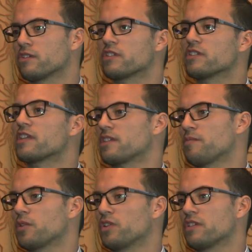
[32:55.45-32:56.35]
So it's not
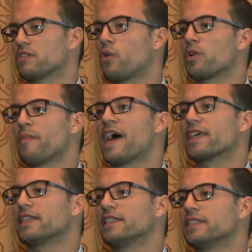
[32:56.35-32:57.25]
something which is
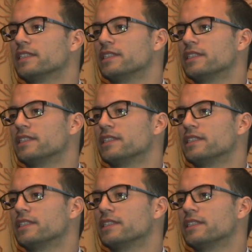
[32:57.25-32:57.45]
automatically